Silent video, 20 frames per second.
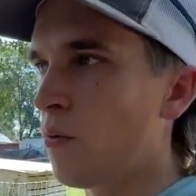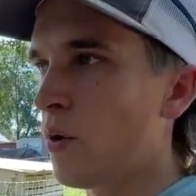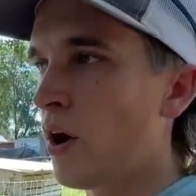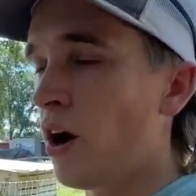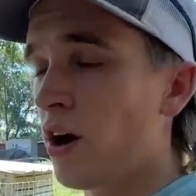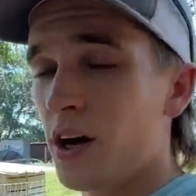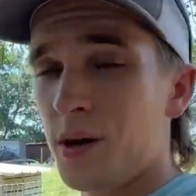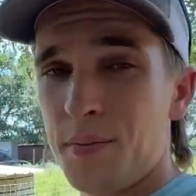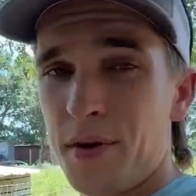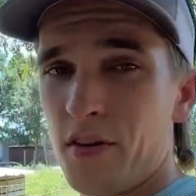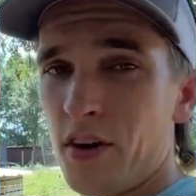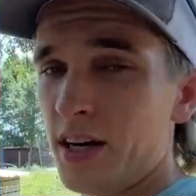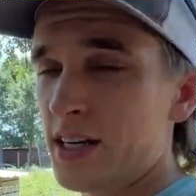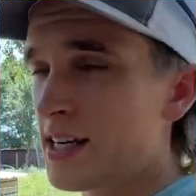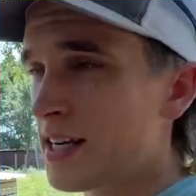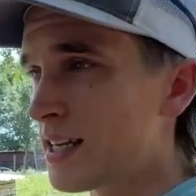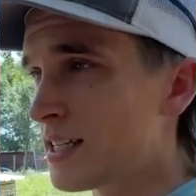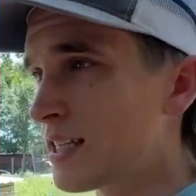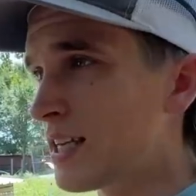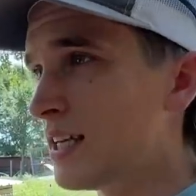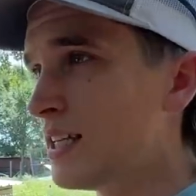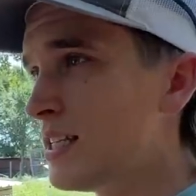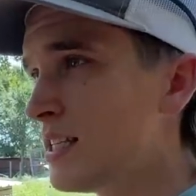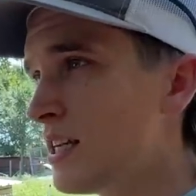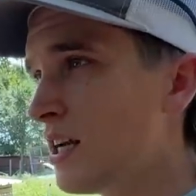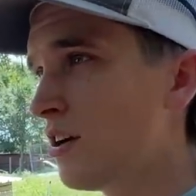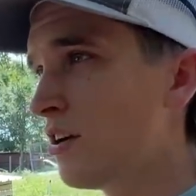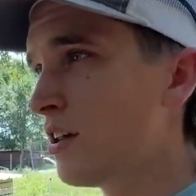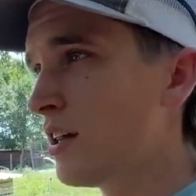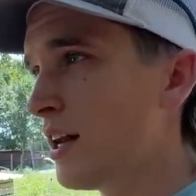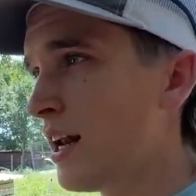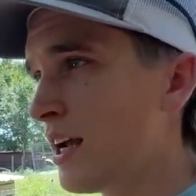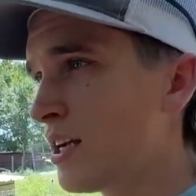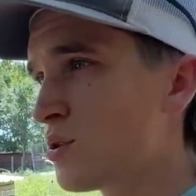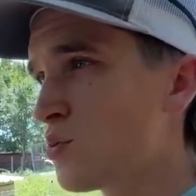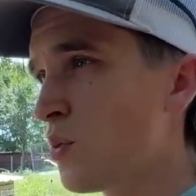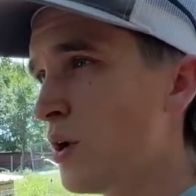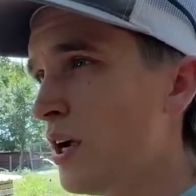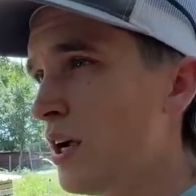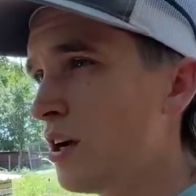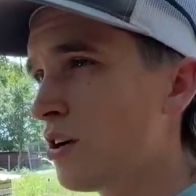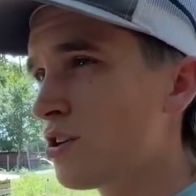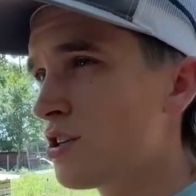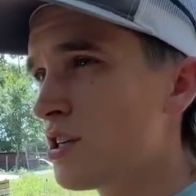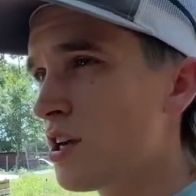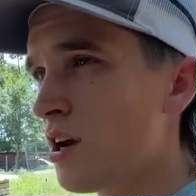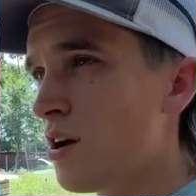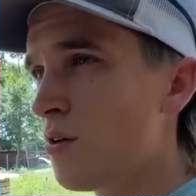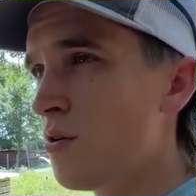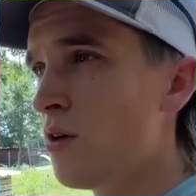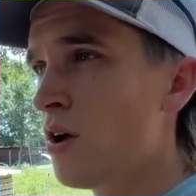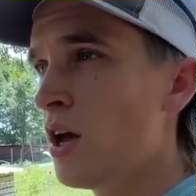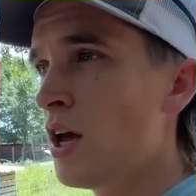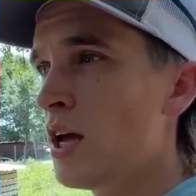We are going to be renting a skid steer in the next week or so.